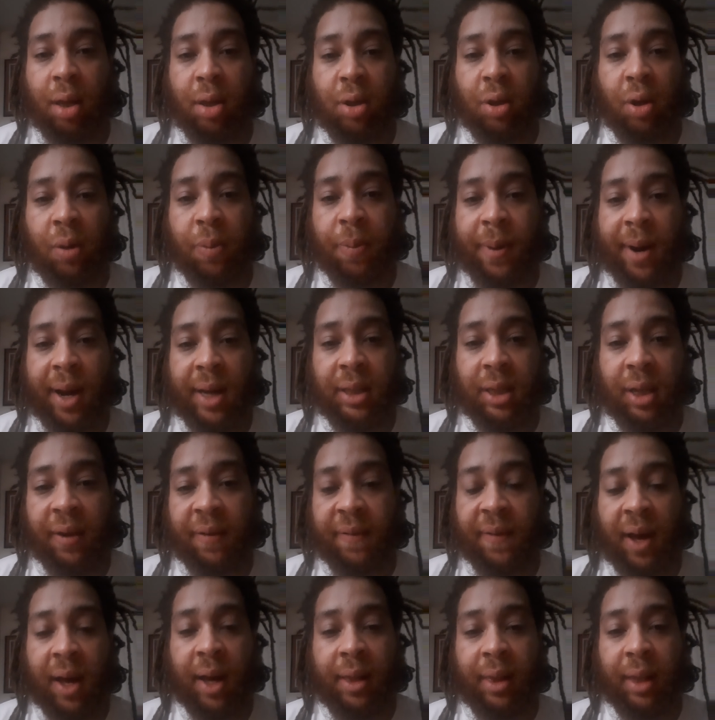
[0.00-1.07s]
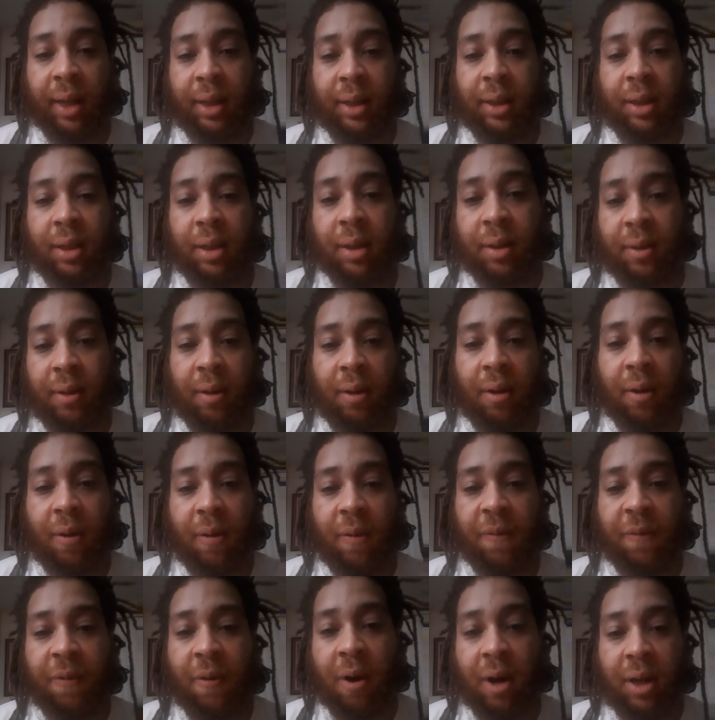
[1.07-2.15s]
due process violation,
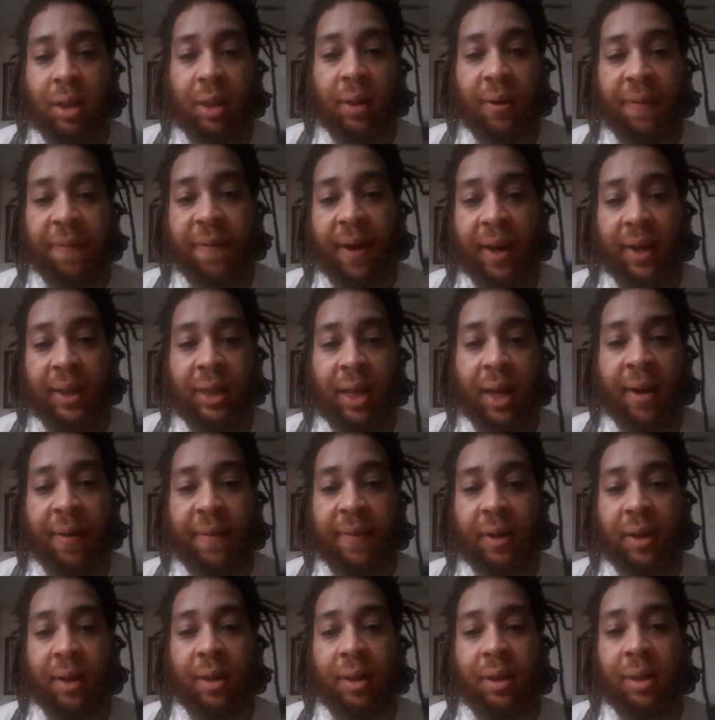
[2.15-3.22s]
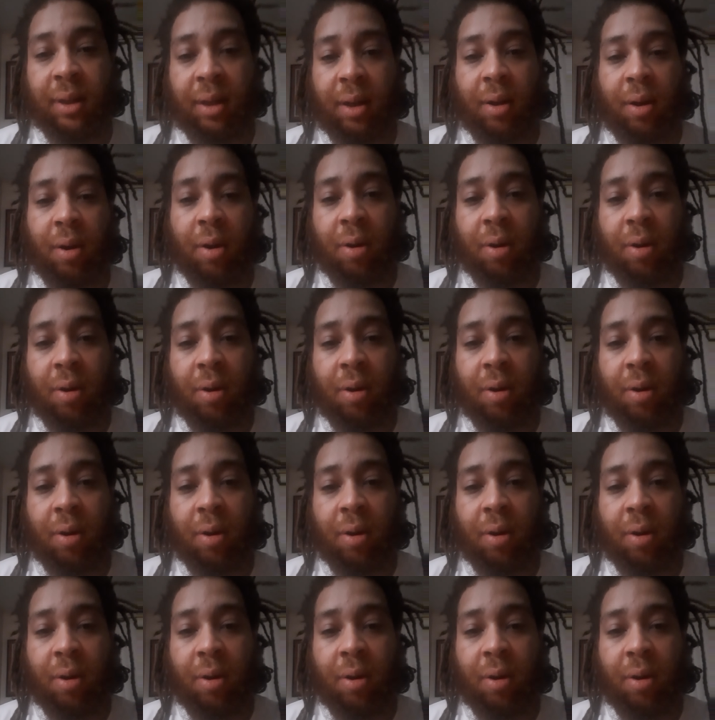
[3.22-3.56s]
fraudulent facts or evidence,